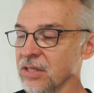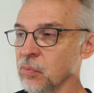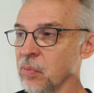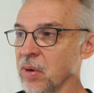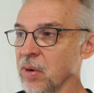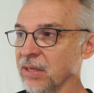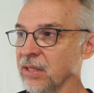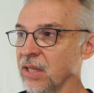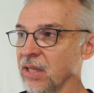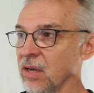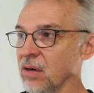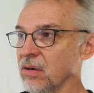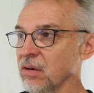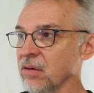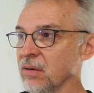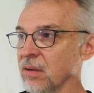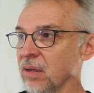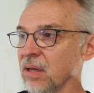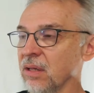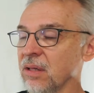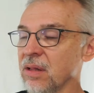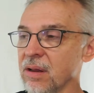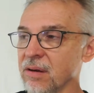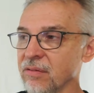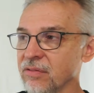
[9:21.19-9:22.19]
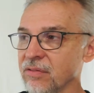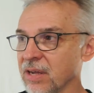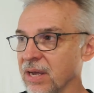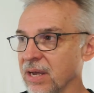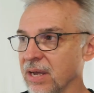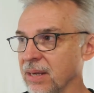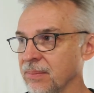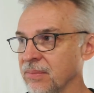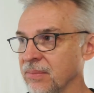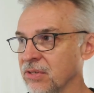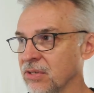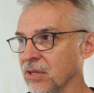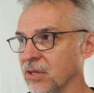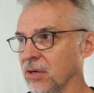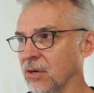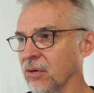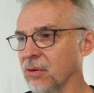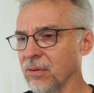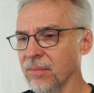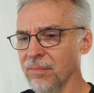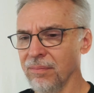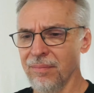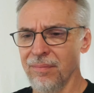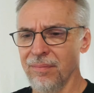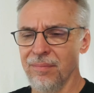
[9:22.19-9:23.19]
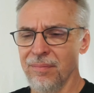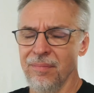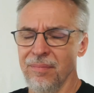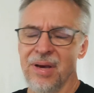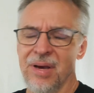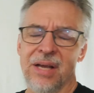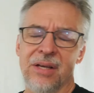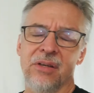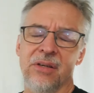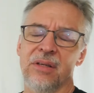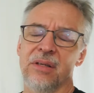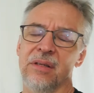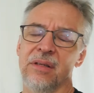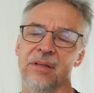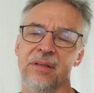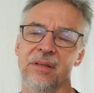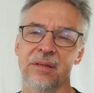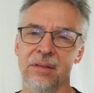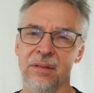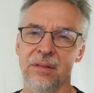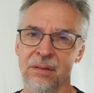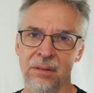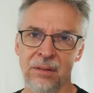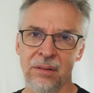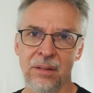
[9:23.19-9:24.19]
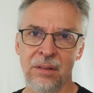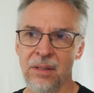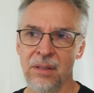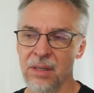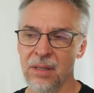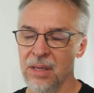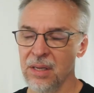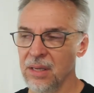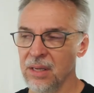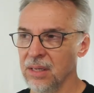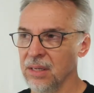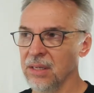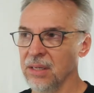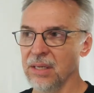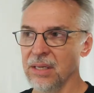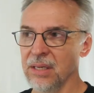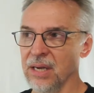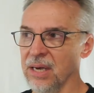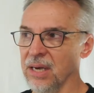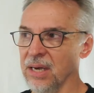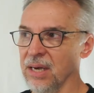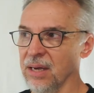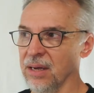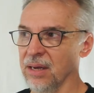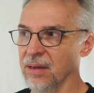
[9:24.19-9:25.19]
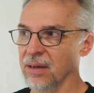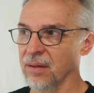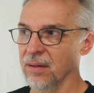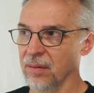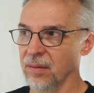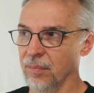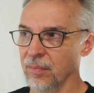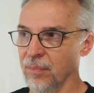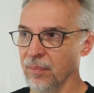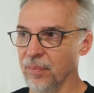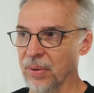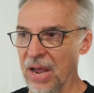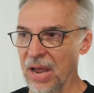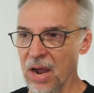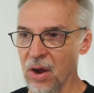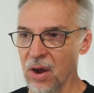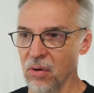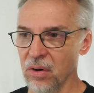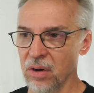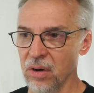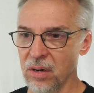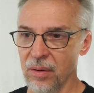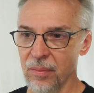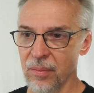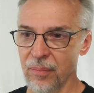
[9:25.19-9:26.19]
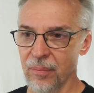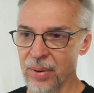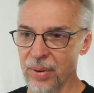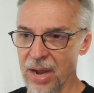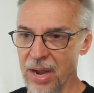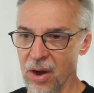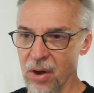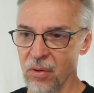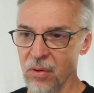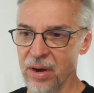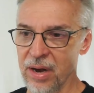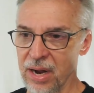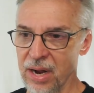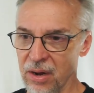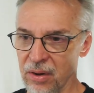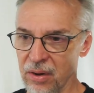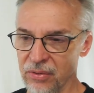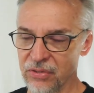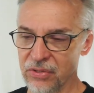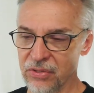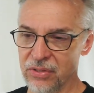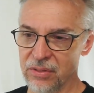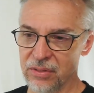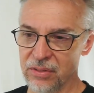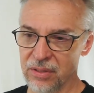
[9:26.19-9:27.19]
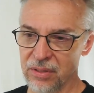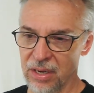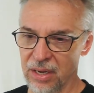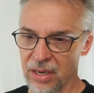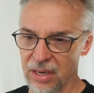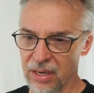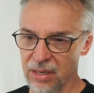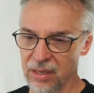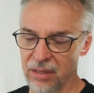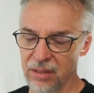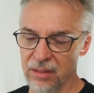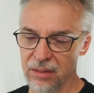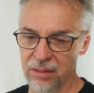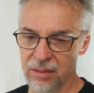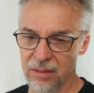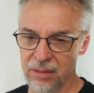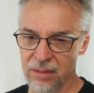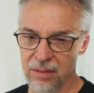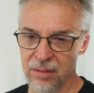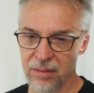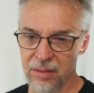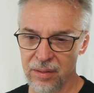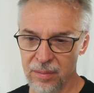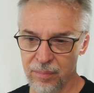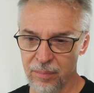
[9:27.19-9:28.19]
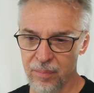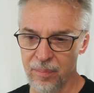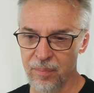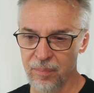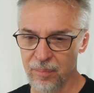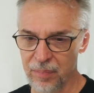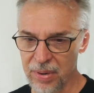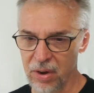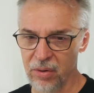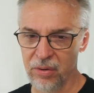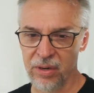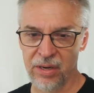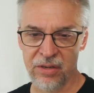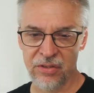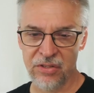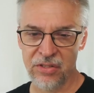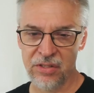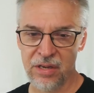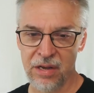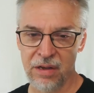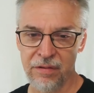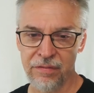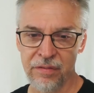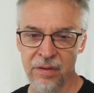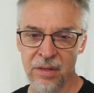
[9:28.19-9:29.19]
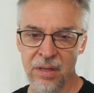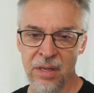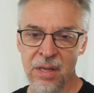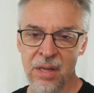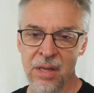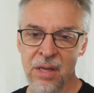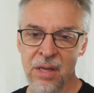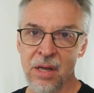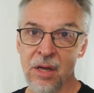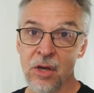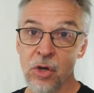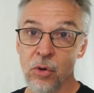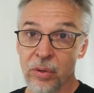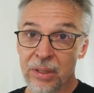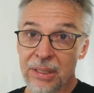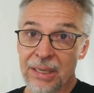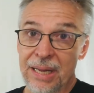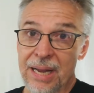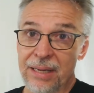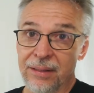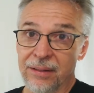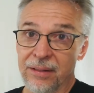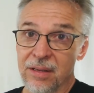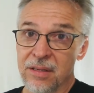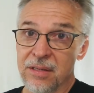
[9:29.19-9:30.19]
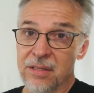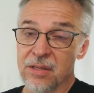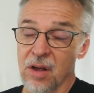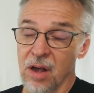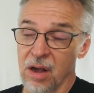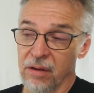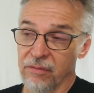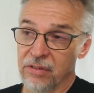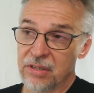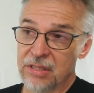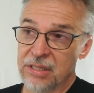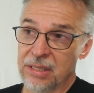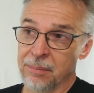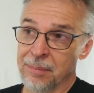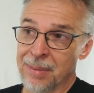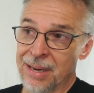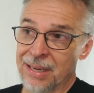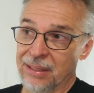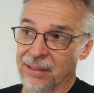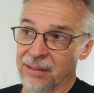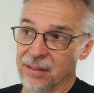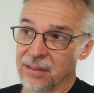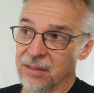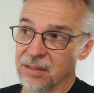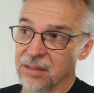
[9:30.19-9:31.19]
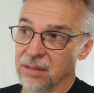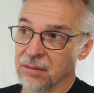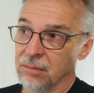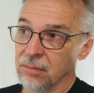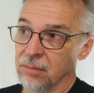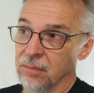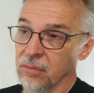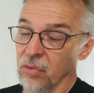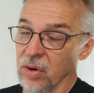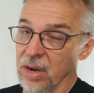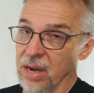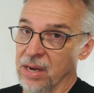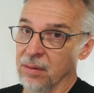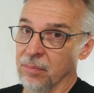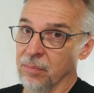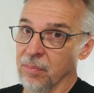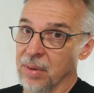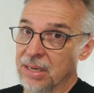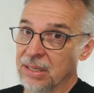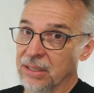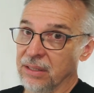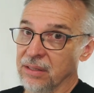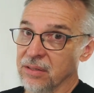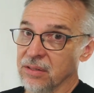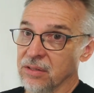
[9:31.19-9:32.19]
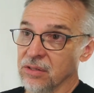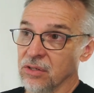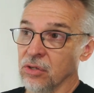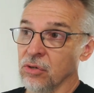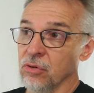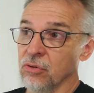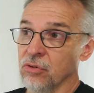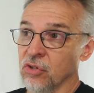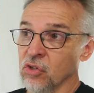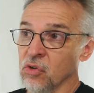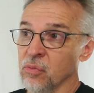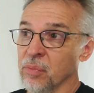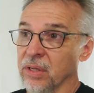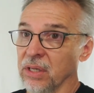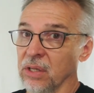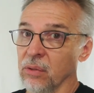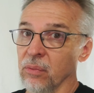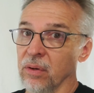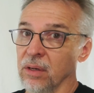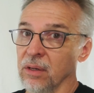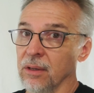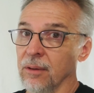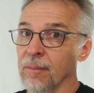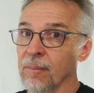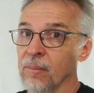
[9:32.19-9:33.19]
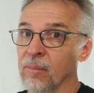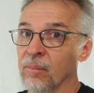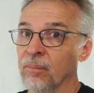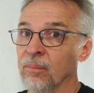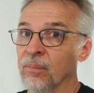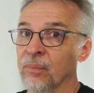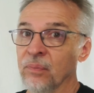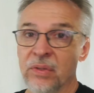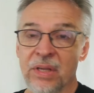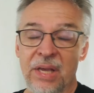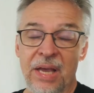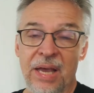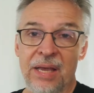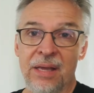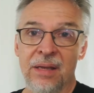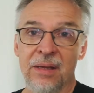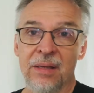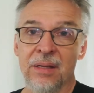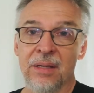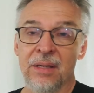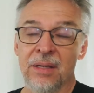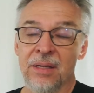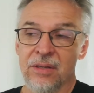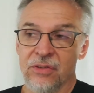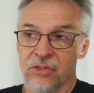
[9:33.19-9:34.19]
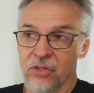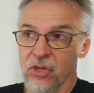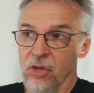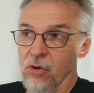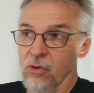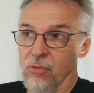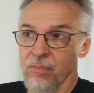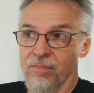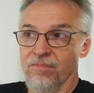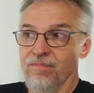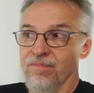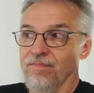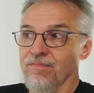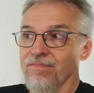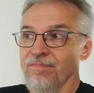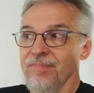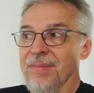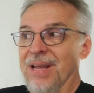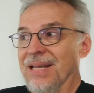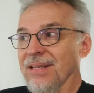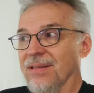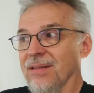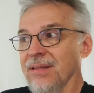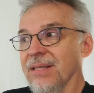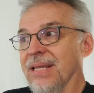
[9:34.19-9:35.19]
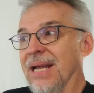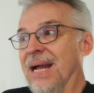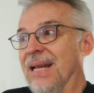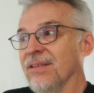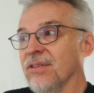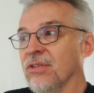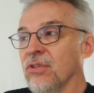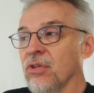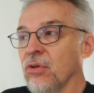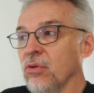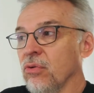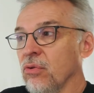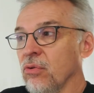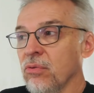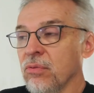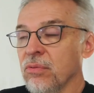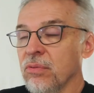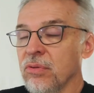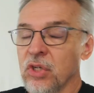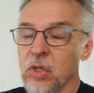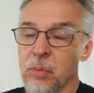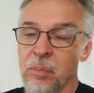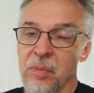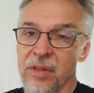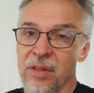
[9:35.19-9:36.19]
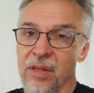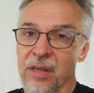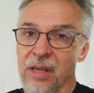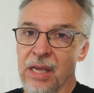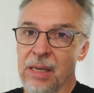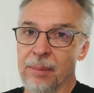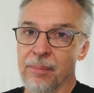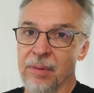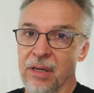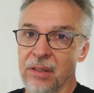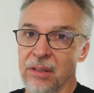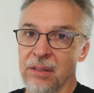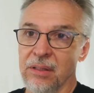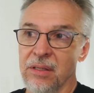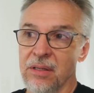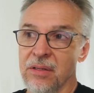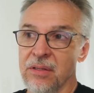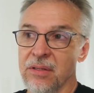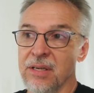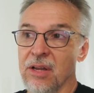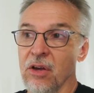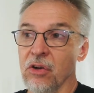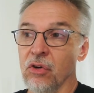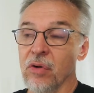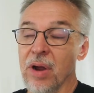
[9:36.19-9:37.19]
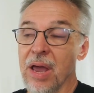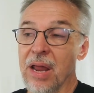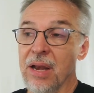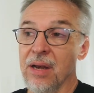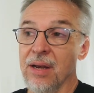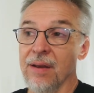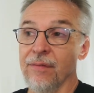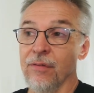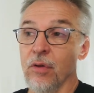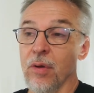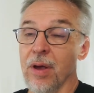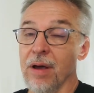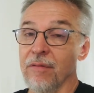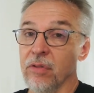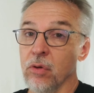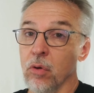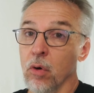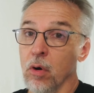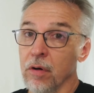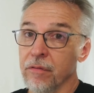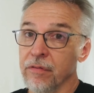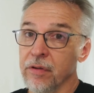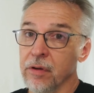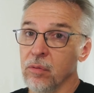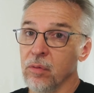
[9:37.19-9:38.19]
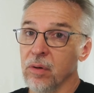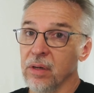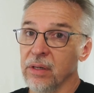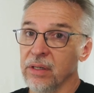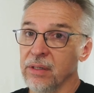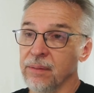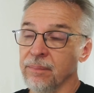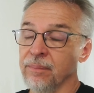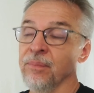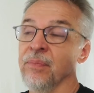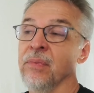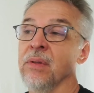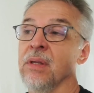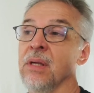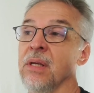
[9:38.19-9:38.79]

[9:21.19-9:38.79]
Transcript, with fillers: spectator a lot of times, so my goodness. Powerhouse stuff. Who would like this? Obviously mentalists, right? Mentalists who do billet work, okay? So that's who should be thinking about this. Now, granted, if you have the Orphic wallet,